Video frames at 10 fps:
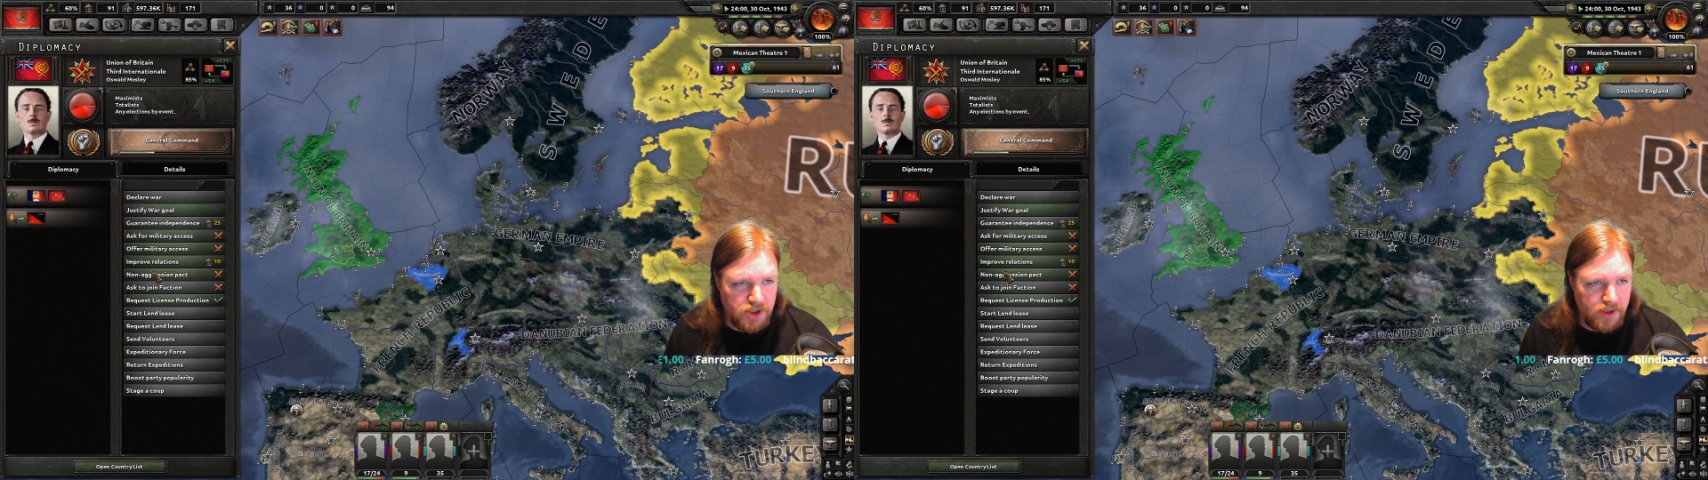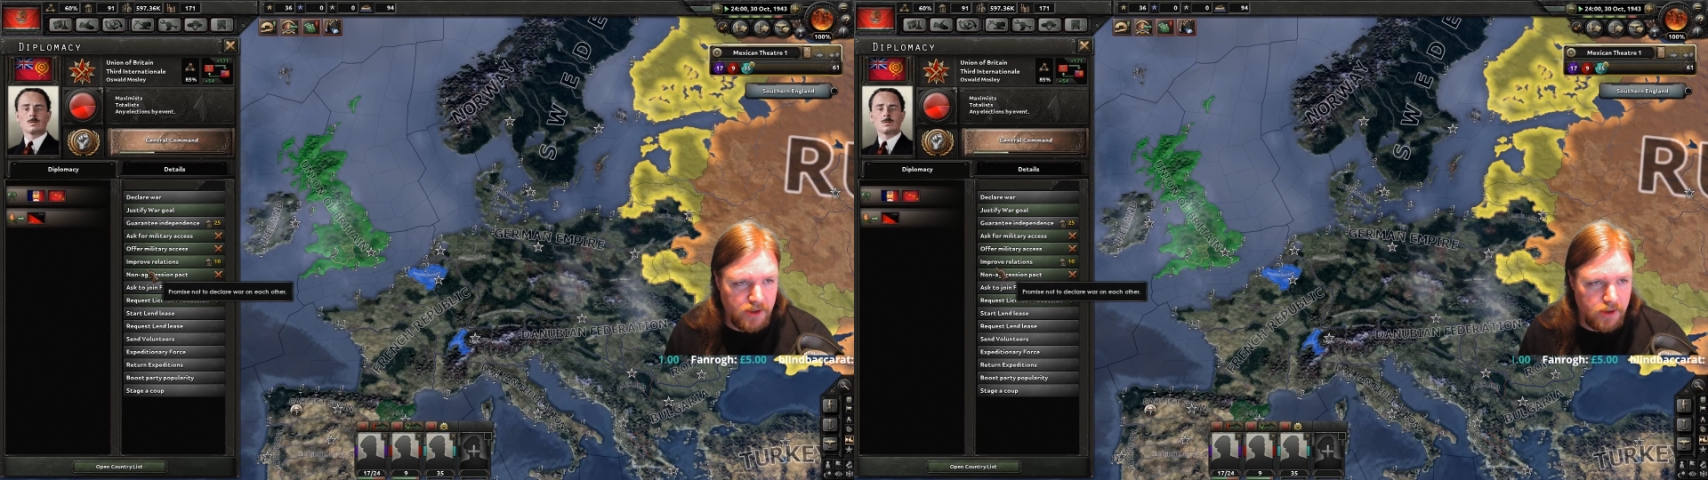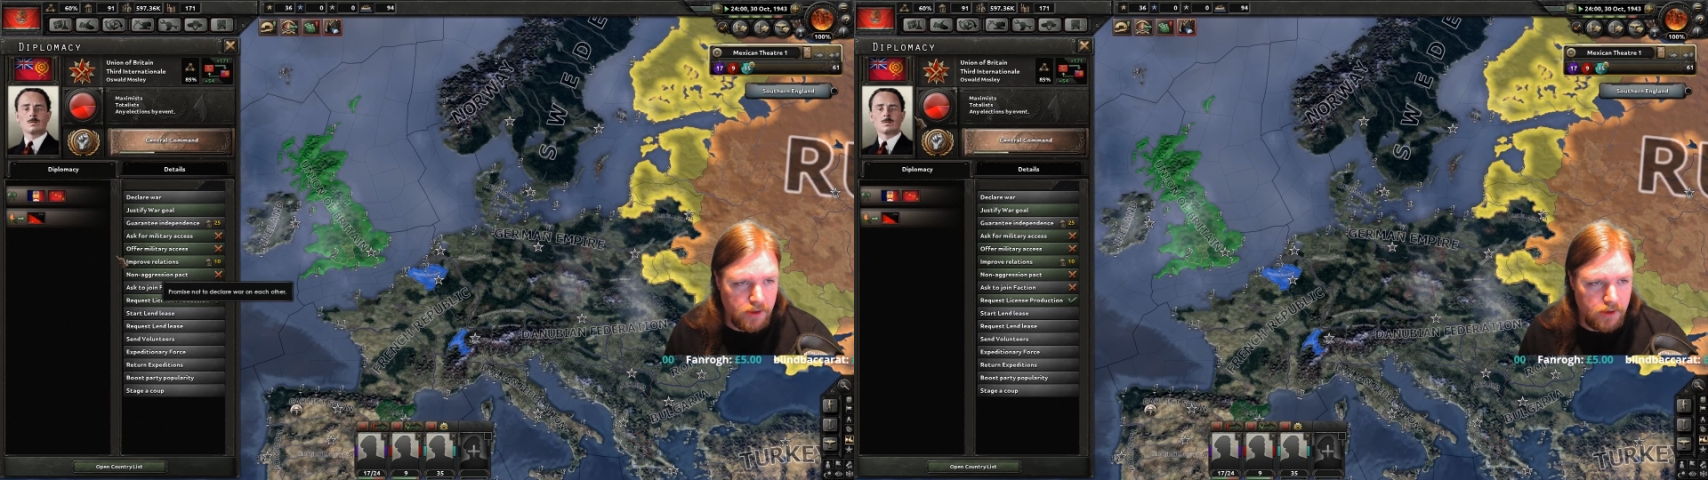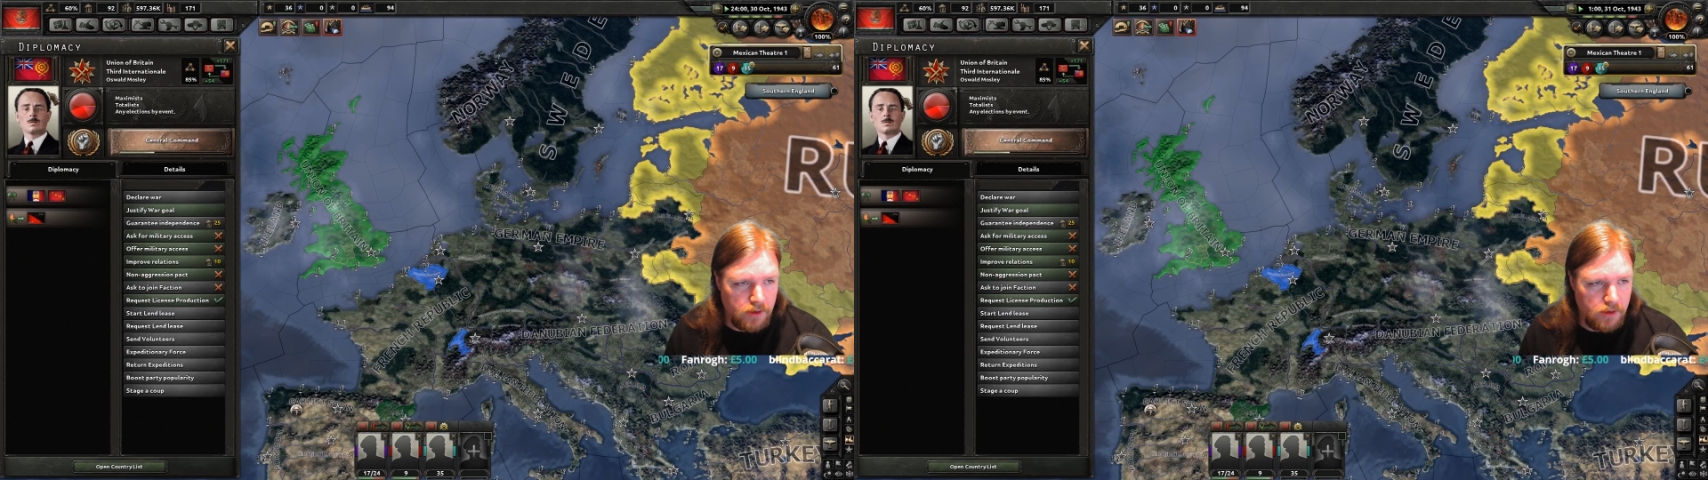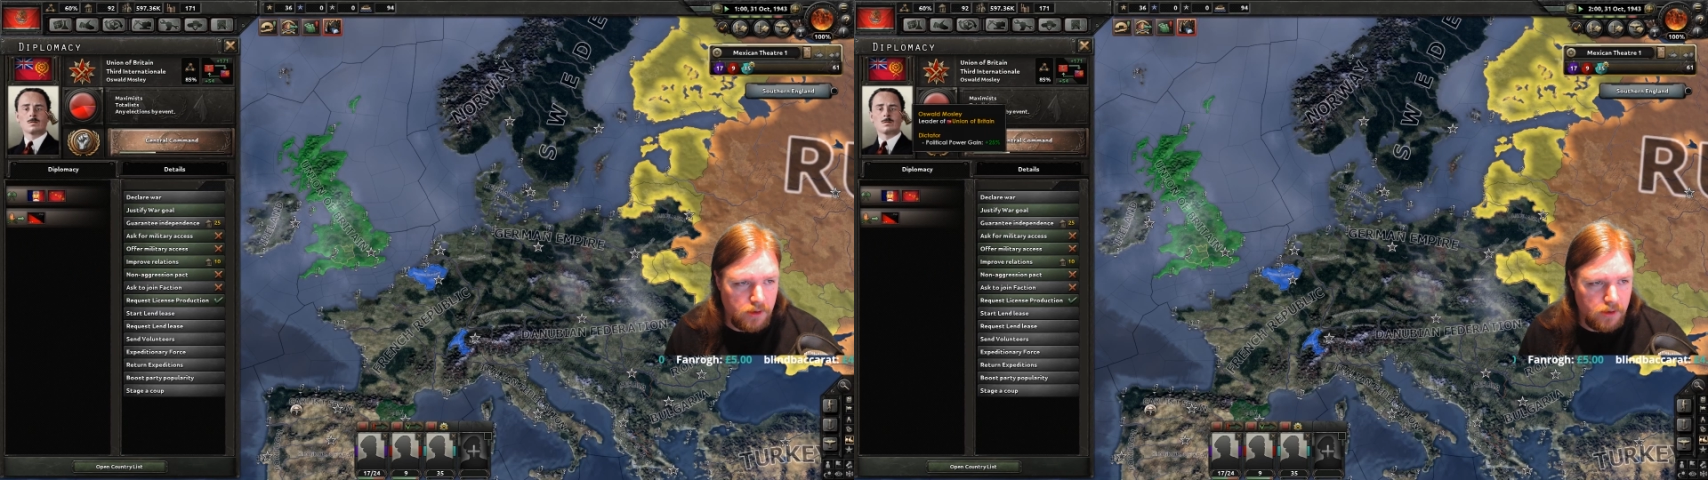leader,
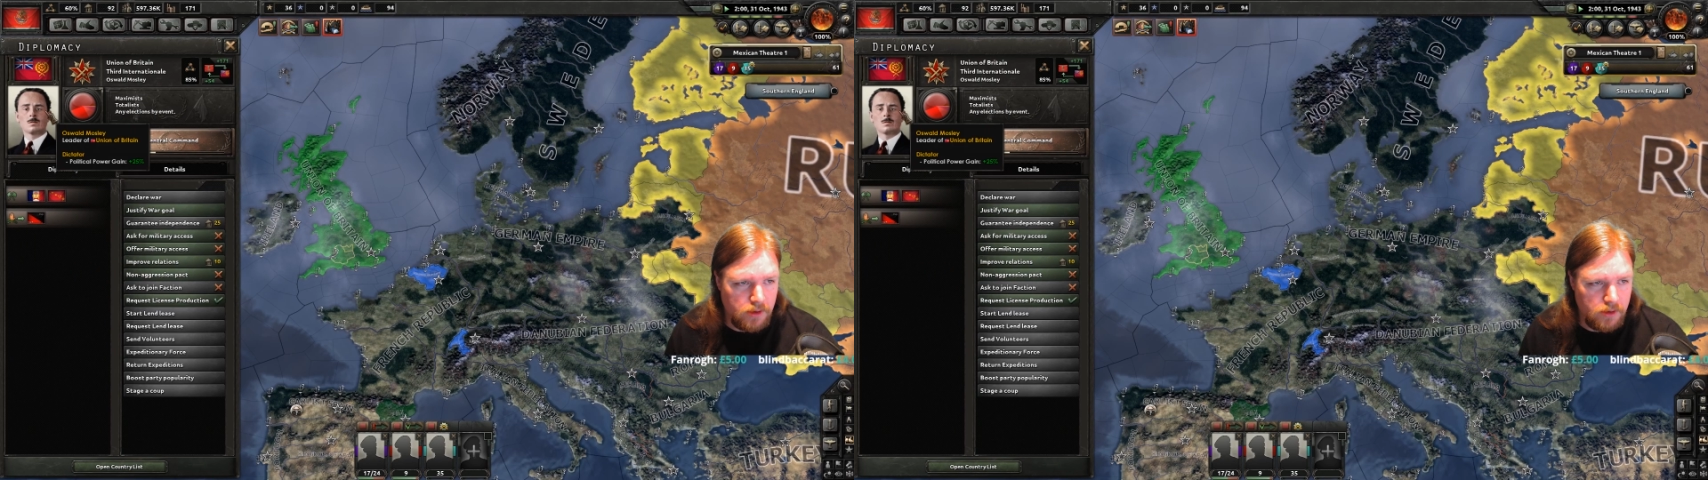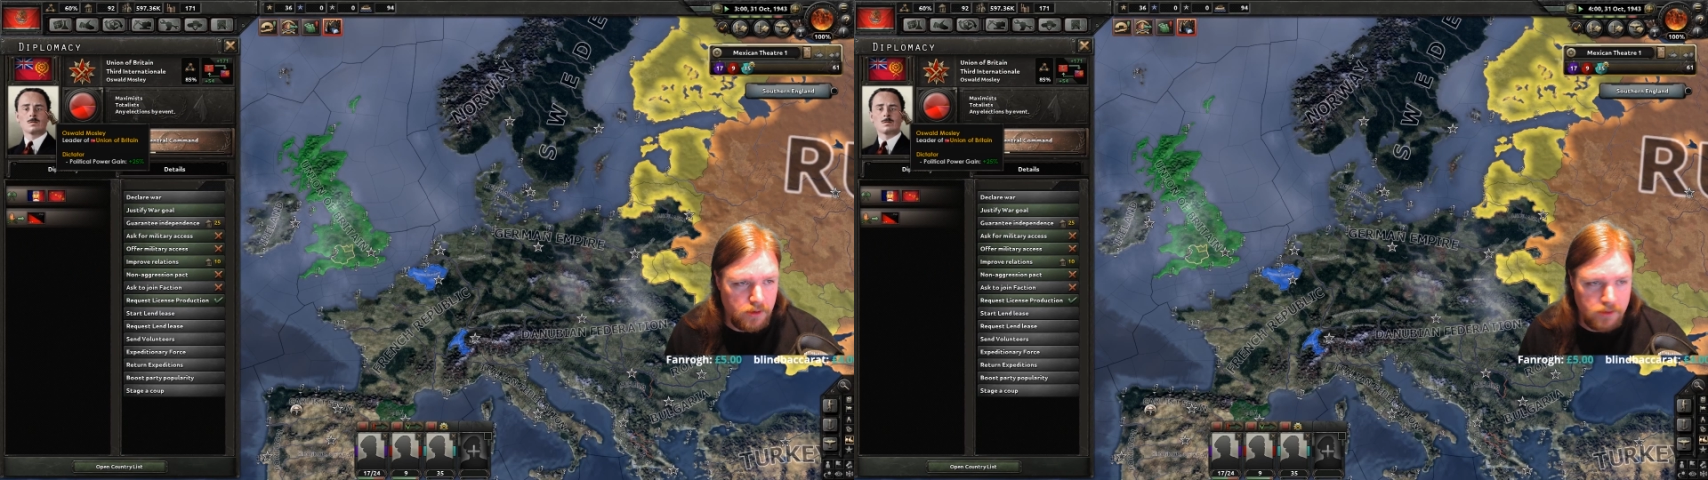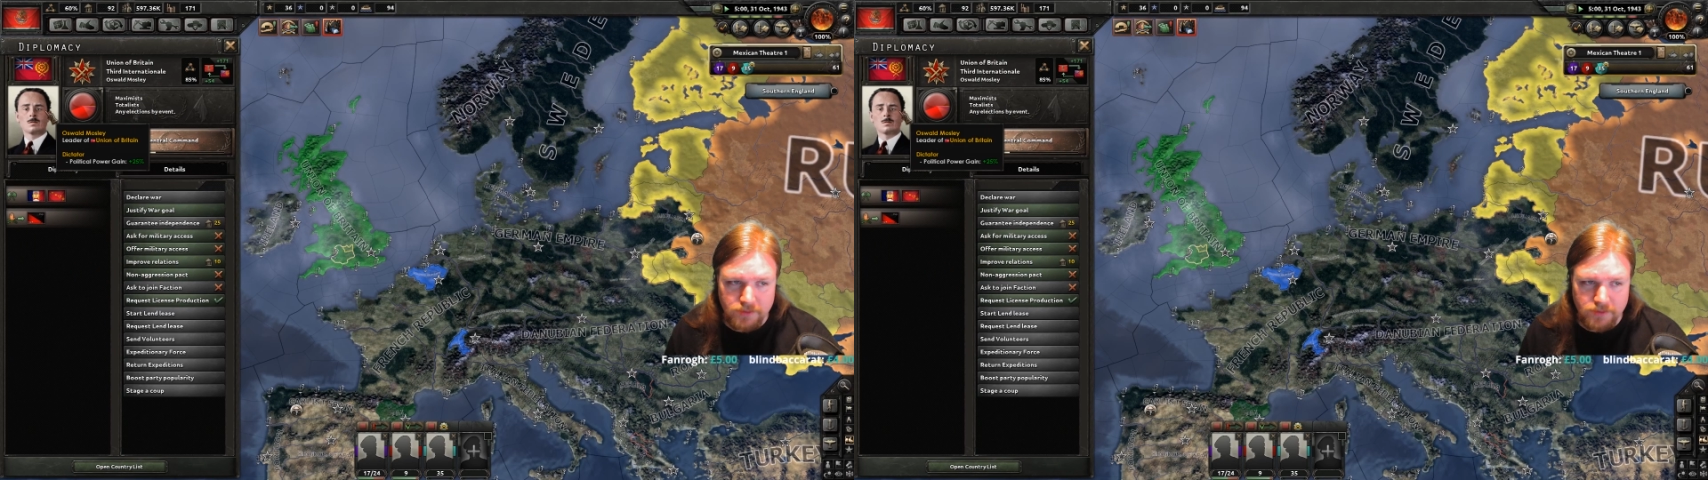uh,